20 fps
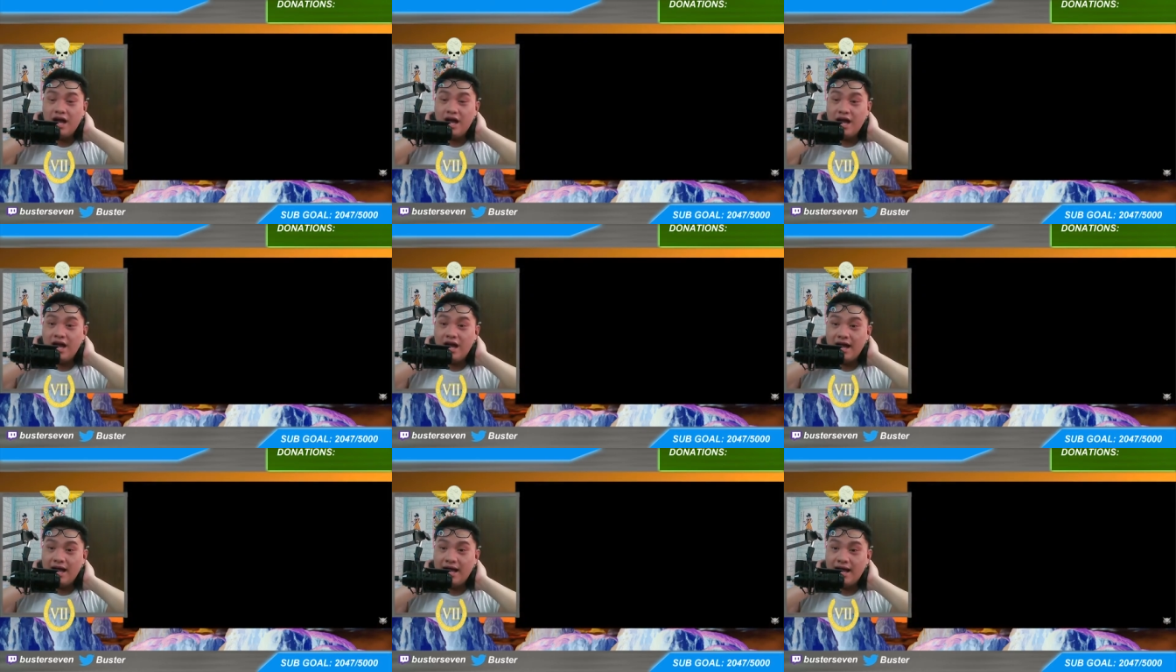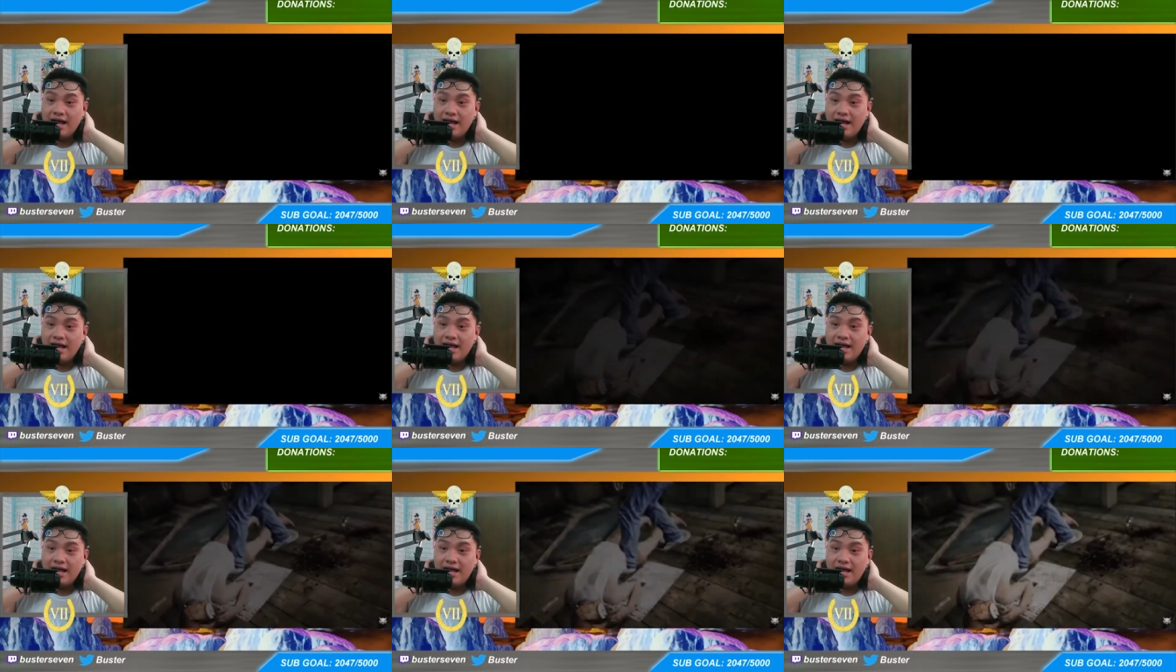
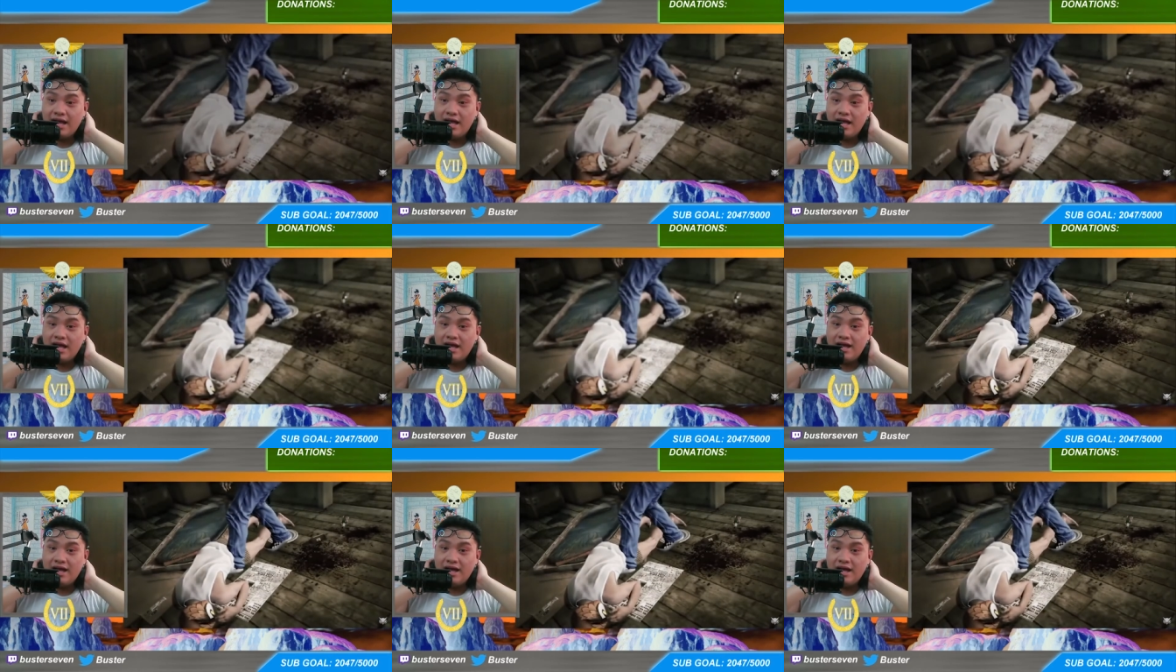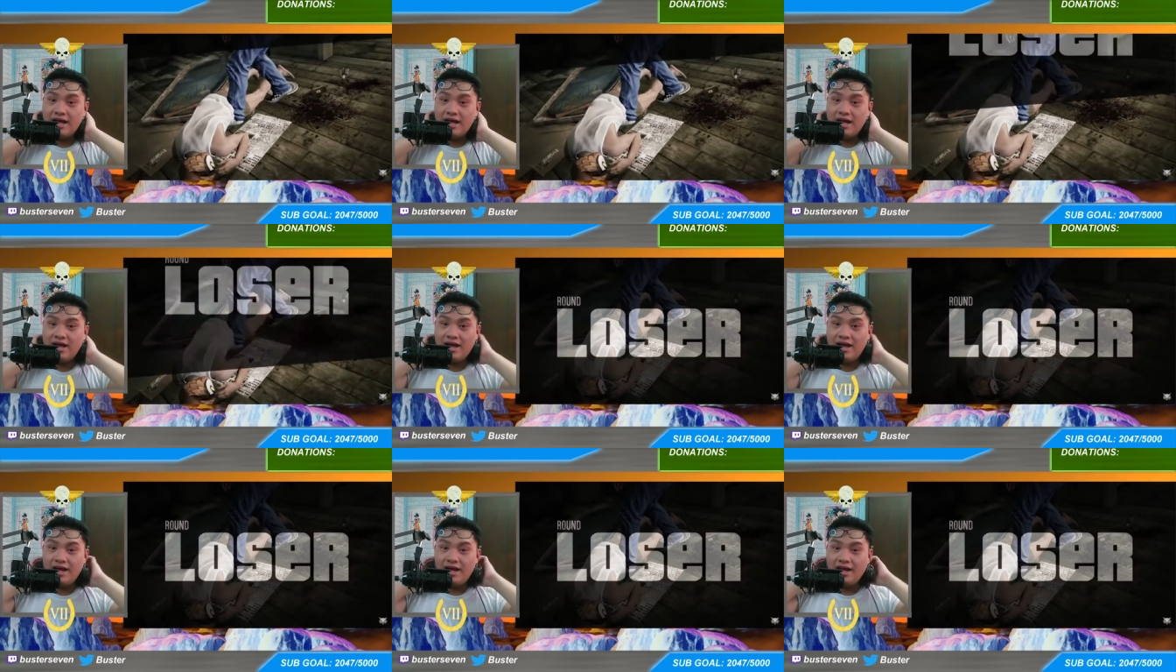way! No
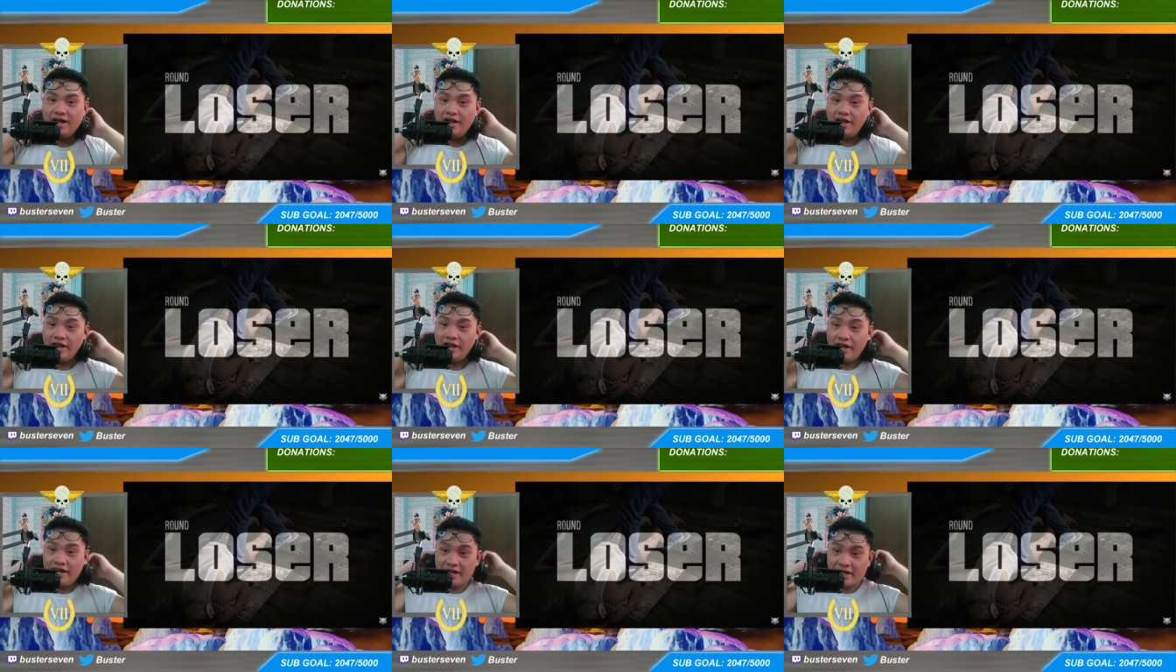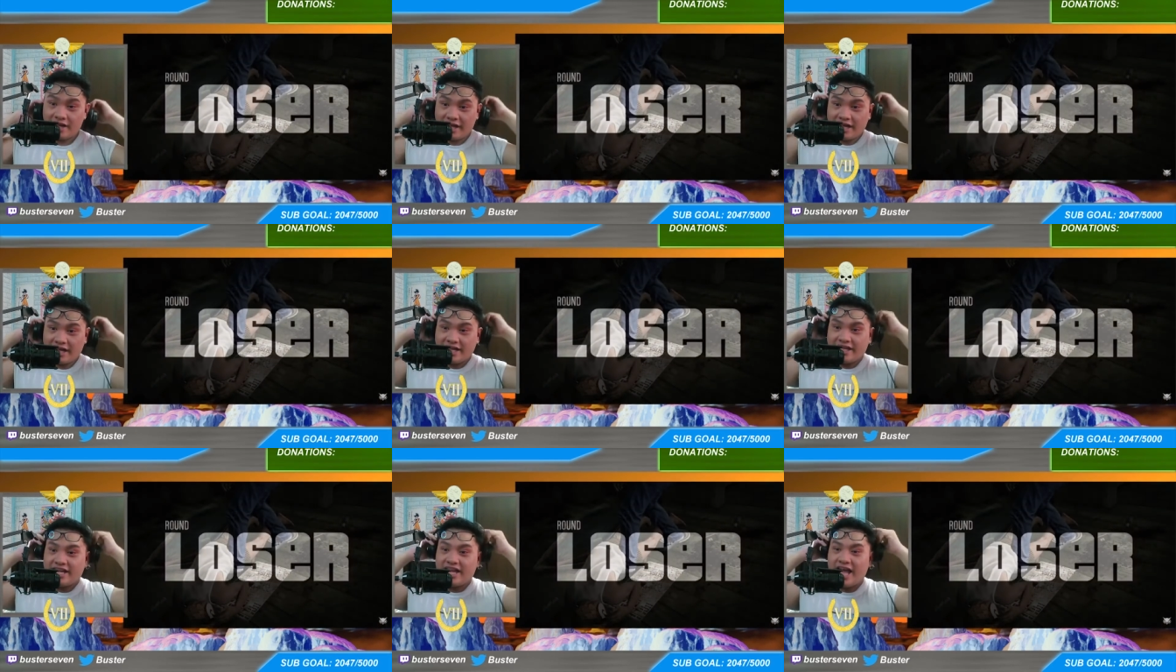fucking way, dude!